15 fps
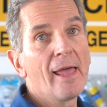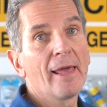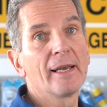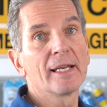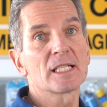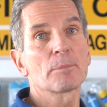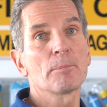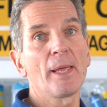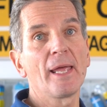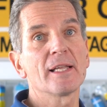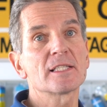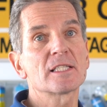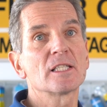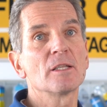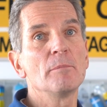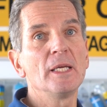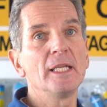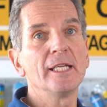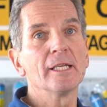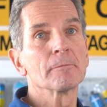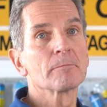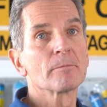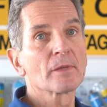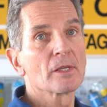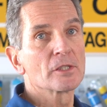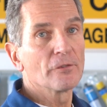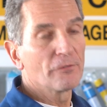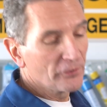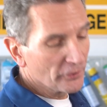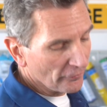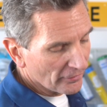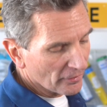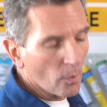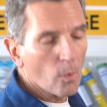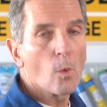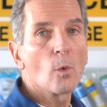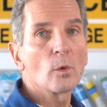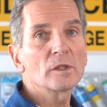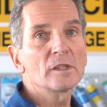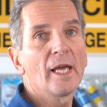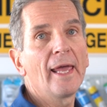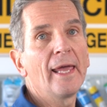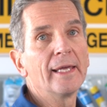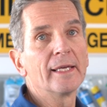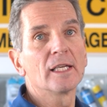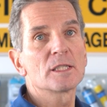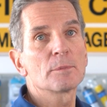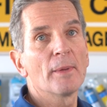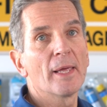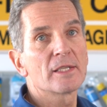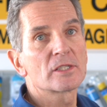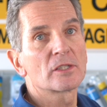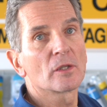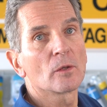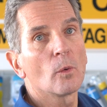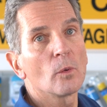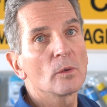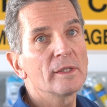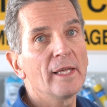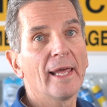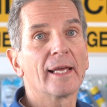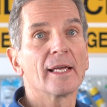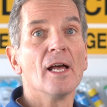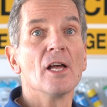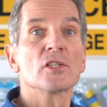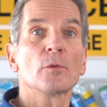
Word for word: and expands the media to fill the whole tank, expands to the whole tank.